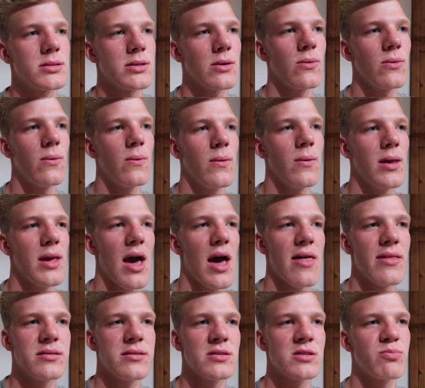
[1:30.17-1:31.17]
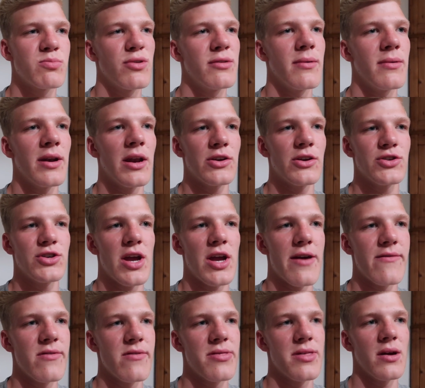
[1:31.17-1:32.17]
So yeah, this is pretty much
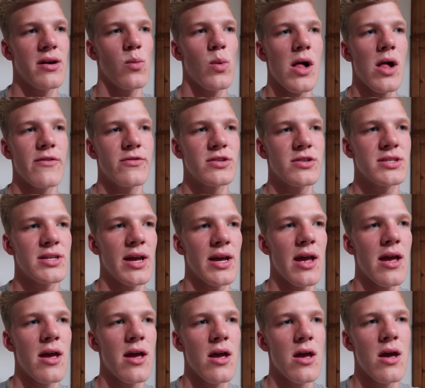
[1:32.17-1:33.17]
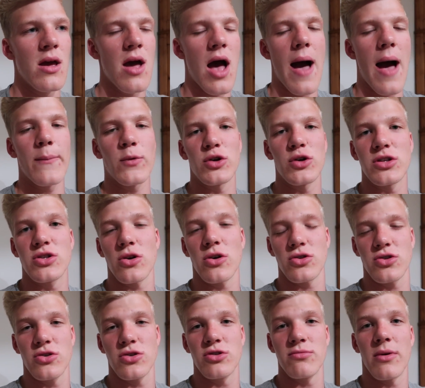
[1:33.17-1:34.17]
everything we'll have to say. I'm gonna
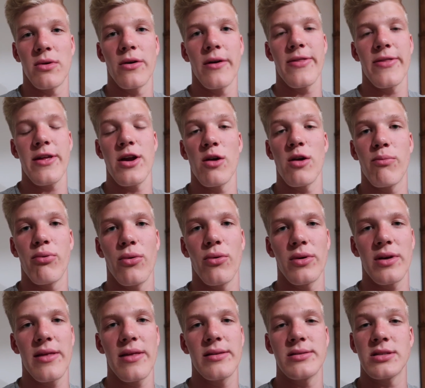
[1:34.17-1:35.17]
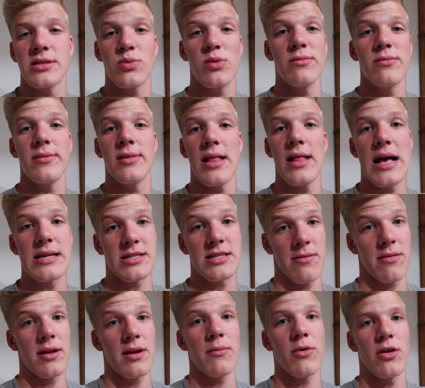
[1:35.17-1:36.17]
talk to you tomorrow at the airport, and this will be the last
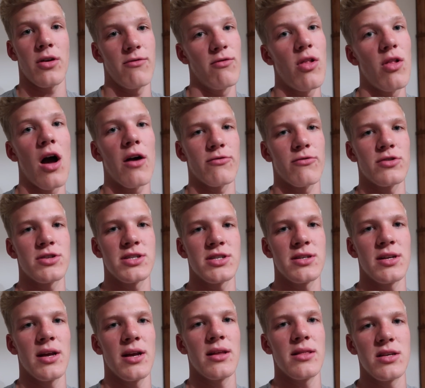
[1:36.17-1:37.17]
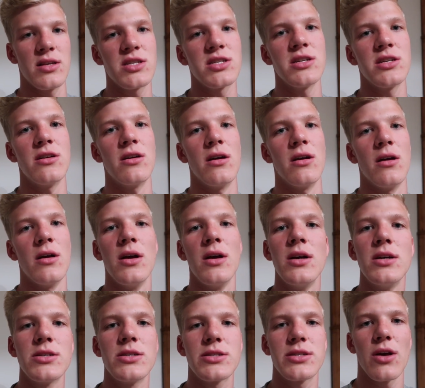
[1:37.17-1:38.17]
time that I'm gonna vlog for Sydney this year.
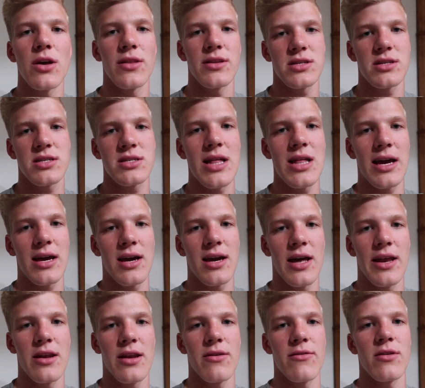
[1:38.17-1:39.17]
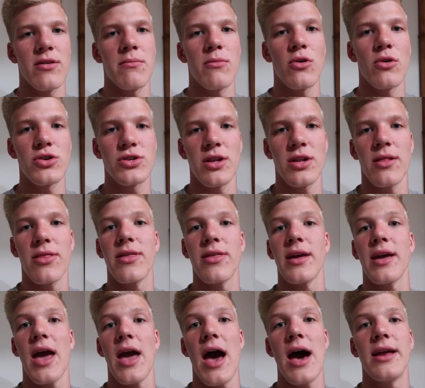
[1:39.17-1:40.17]
So this is like kind of an emotional
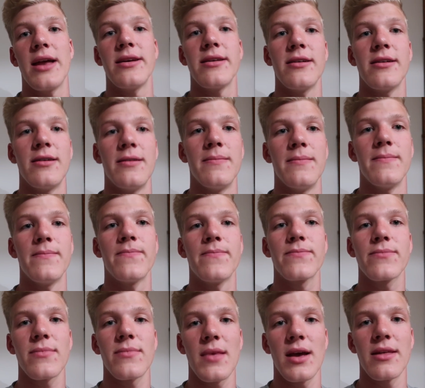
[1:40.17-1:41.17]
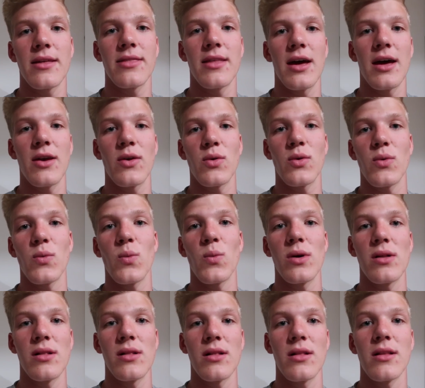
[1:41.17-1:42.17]
thing, and um, then
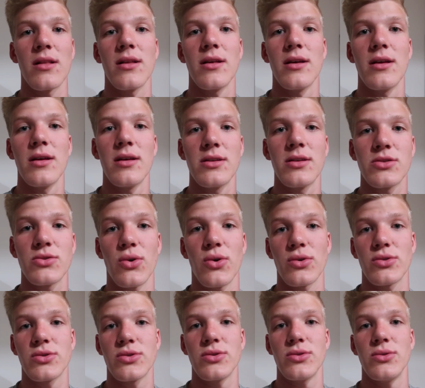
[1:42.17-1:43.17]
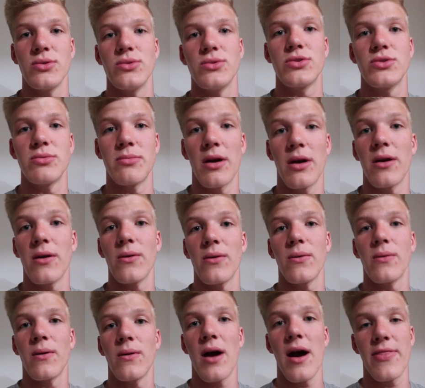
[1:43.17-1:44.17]
we'll talk to you tomorrow
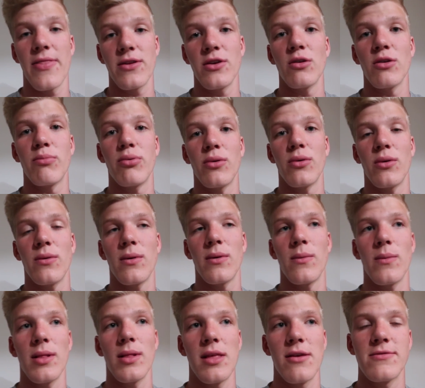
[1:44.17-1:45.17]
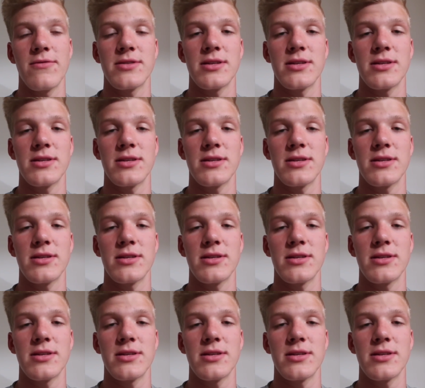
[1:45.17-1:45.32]
at the airport when we leave